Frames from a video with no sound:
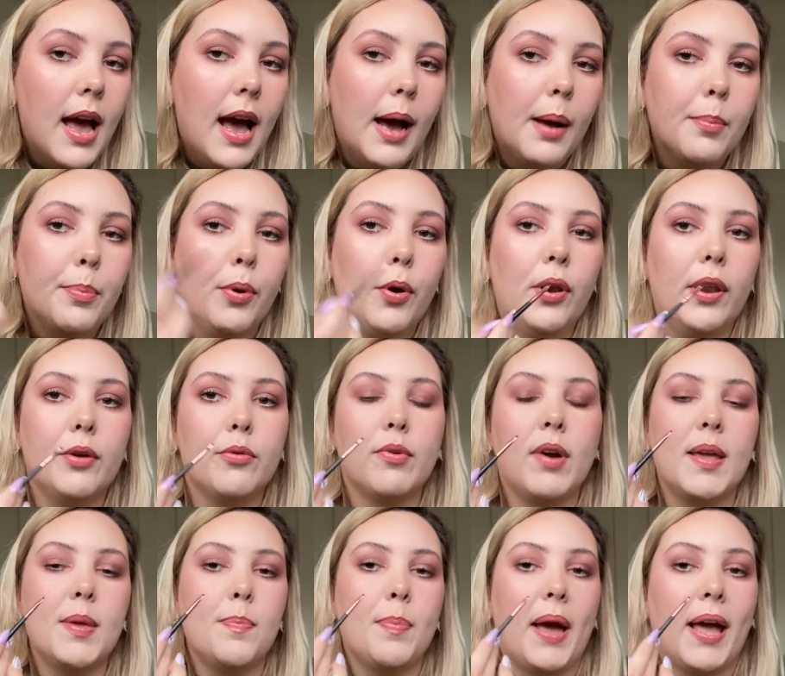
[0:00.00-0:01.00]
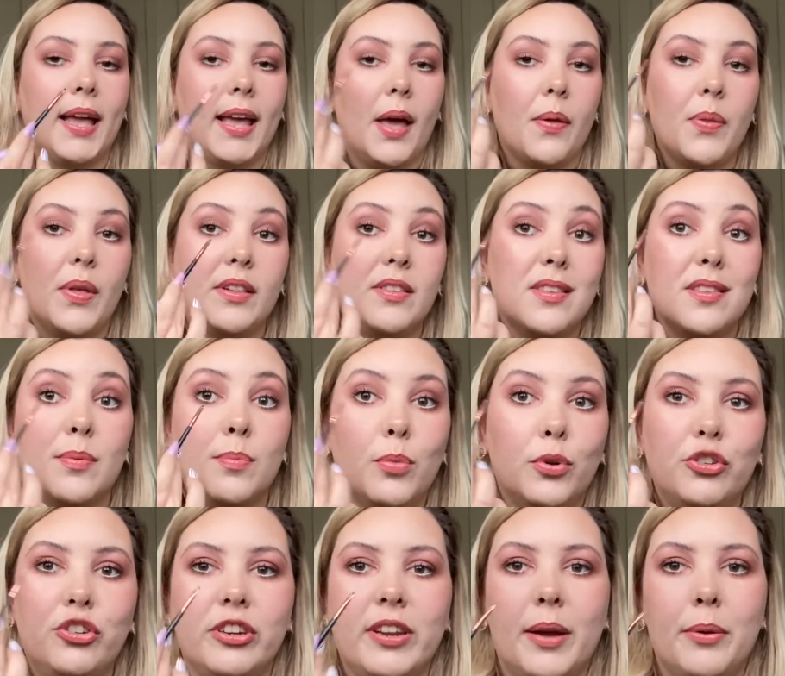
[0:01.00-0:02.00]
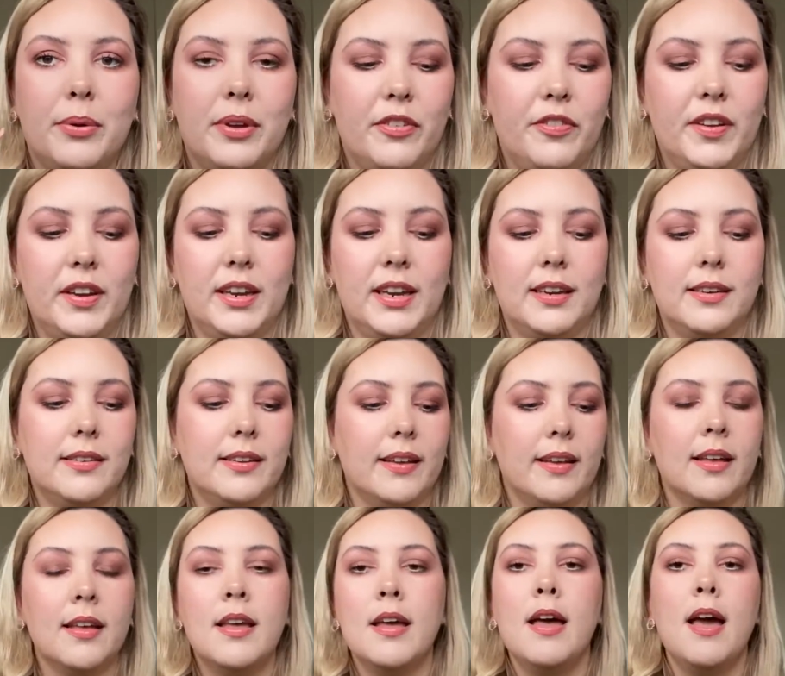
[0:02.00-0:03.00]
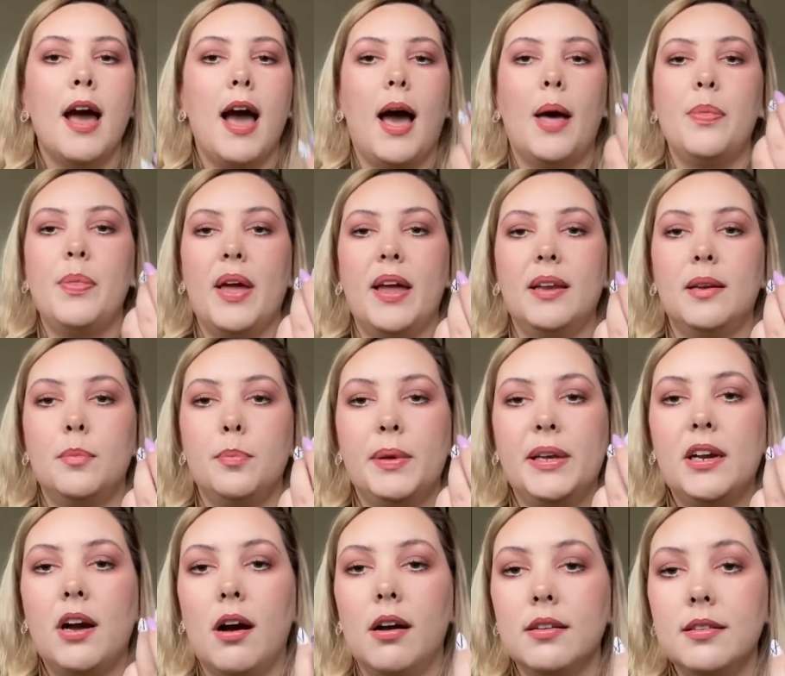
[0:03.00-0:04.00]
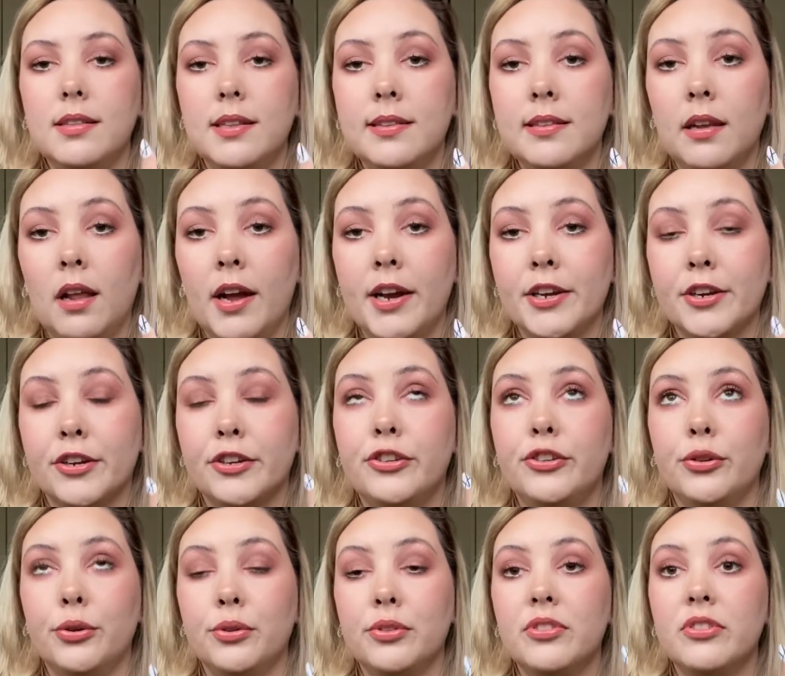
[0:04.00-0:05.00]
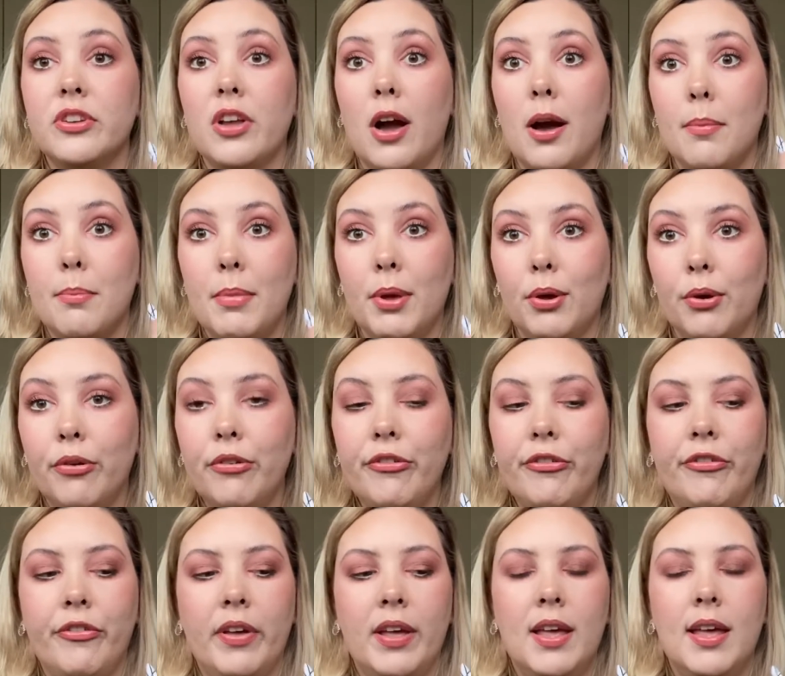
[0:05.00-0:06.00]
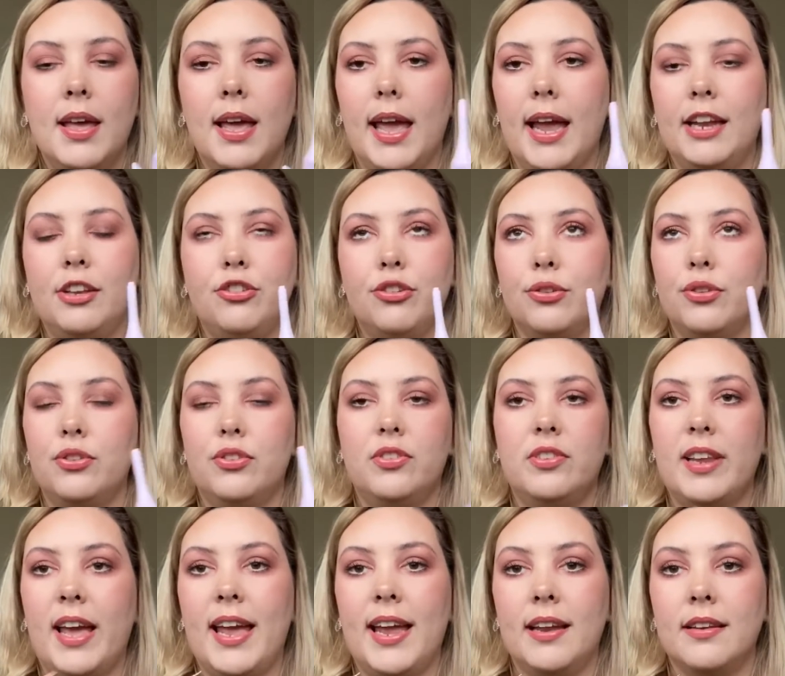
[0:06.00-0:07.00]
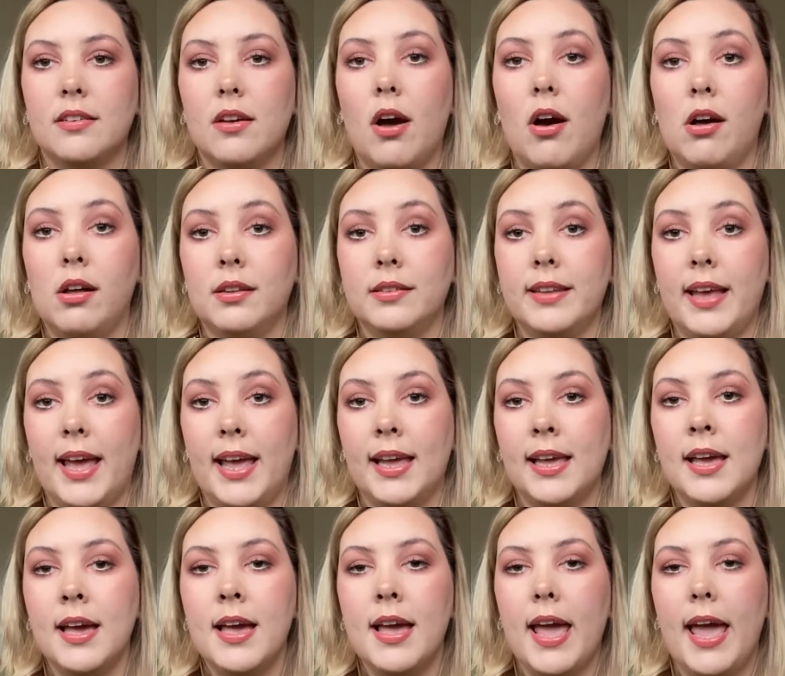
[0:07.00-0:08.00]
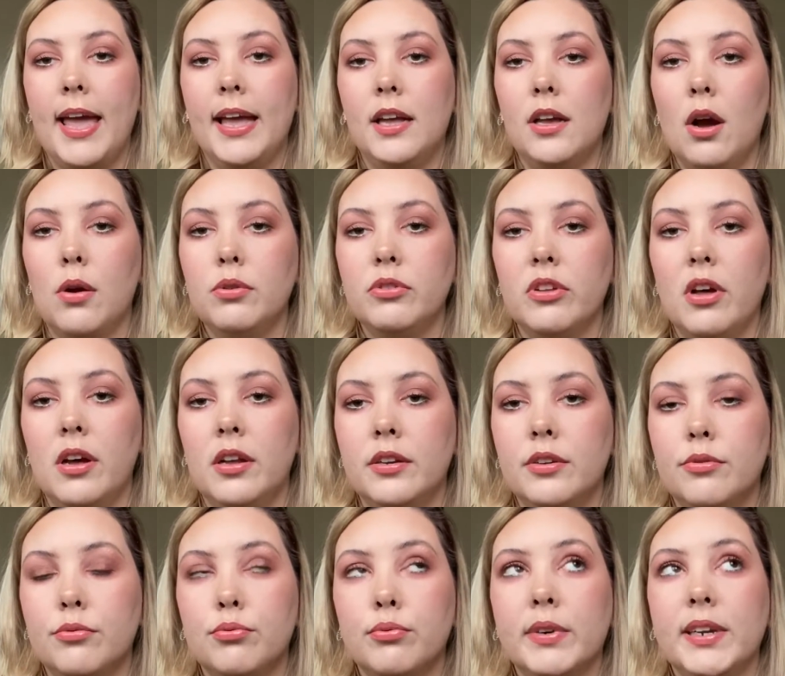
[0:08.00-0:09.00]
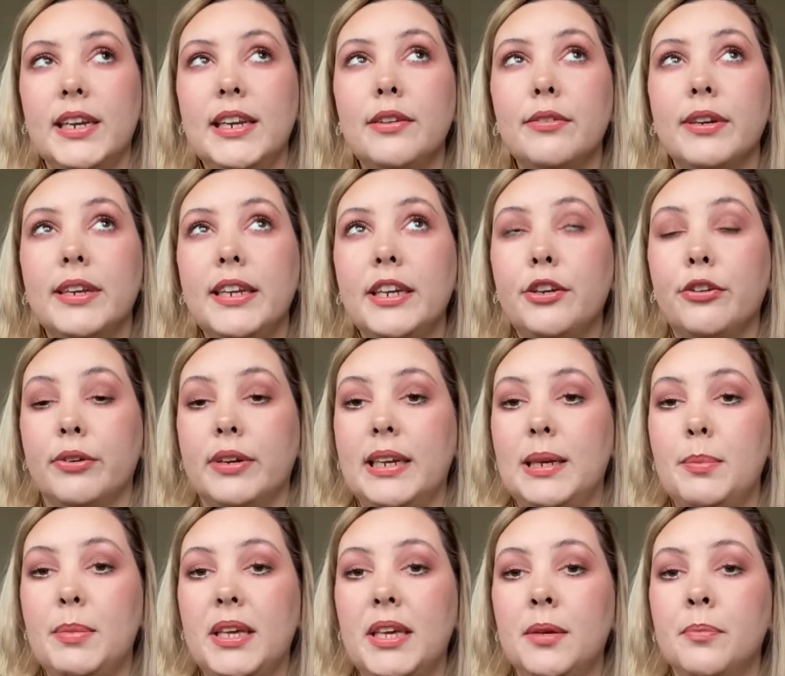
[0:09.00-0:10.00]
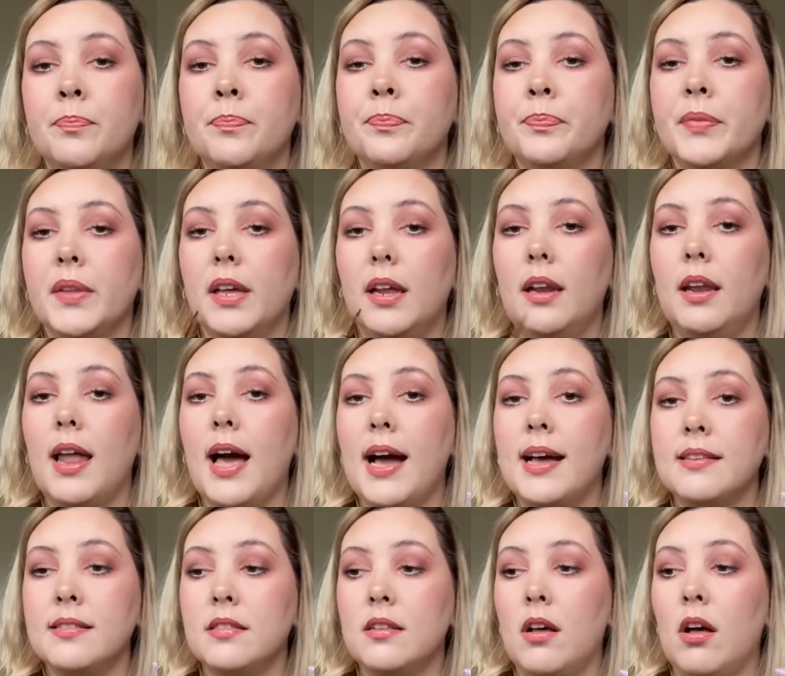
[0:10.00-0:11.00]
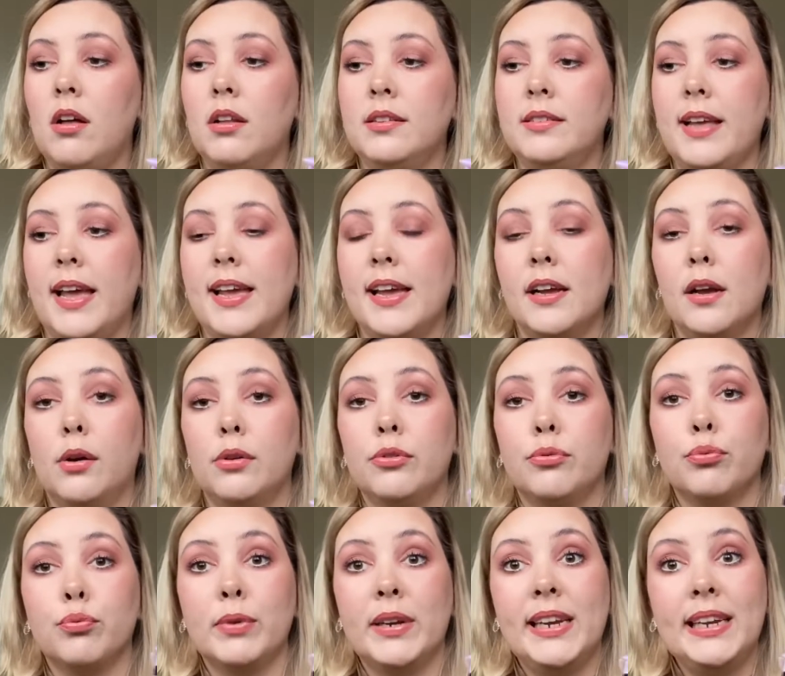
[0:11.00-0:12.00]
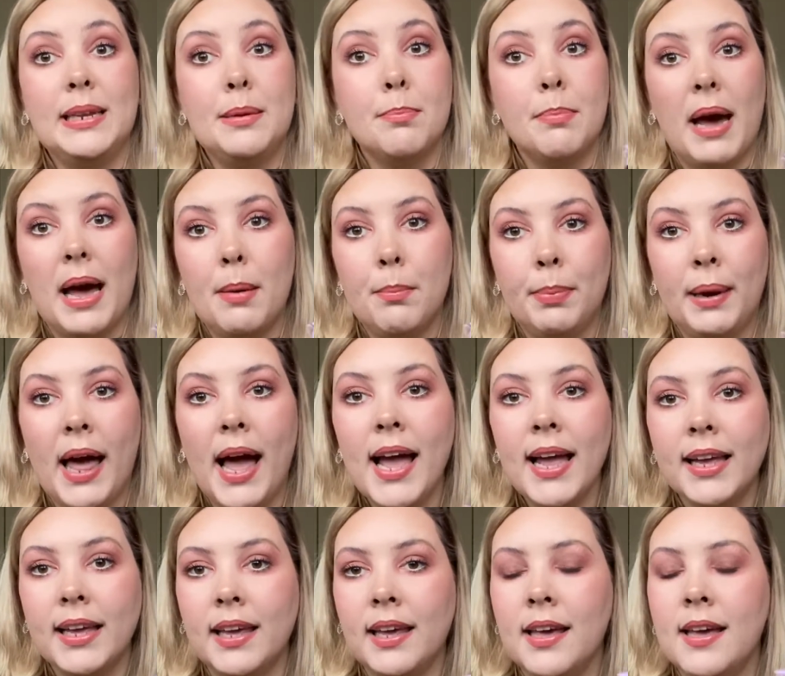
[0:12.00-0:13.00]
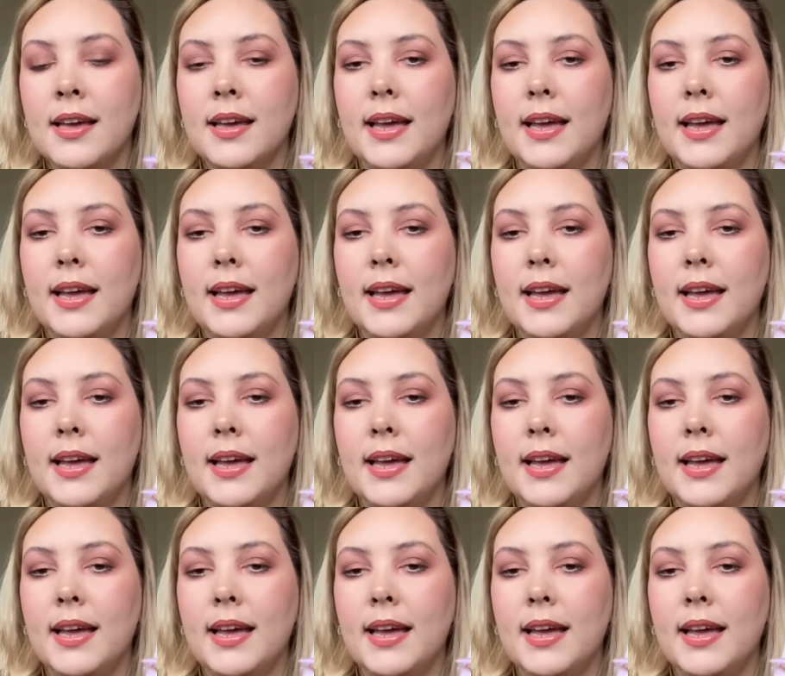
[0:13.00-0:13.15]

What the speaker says: and pull it right back and then smudge it out if you need to. And then because this liner does not move, it just stayed all day. It goes on really creamy, lasts all day and goes really matte black.